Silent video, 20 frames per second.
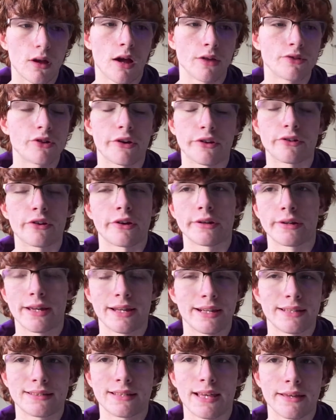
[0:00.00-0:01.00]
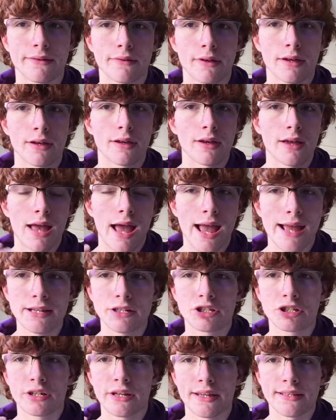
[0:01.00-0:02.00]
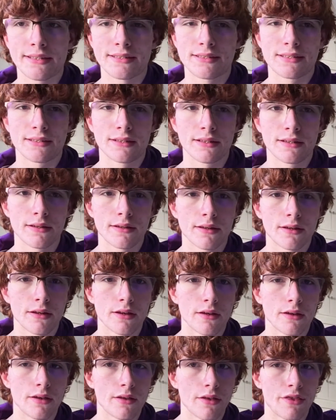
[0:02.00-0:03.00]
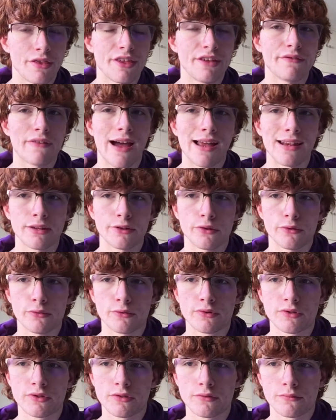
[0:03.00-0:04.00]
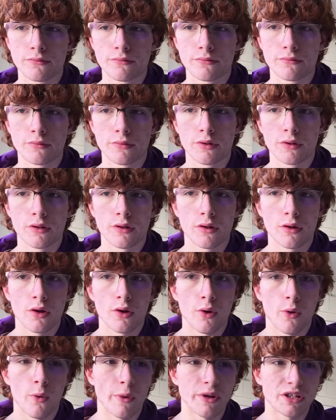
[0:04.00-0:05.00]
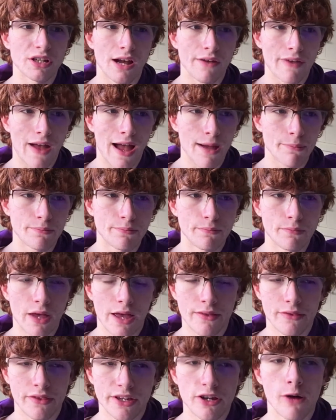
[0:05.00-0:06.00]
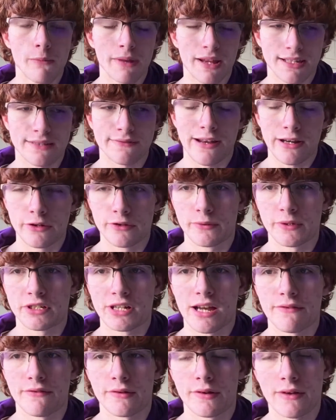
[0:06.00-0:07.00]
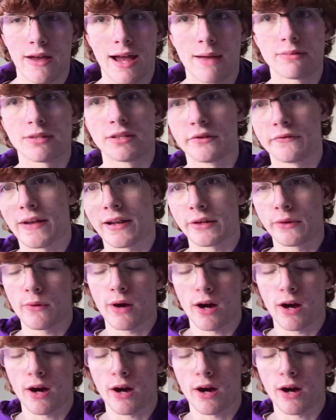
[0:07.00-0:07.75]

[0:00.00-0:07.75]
Sorry, it is, H is the values which have the complex values which have absolute value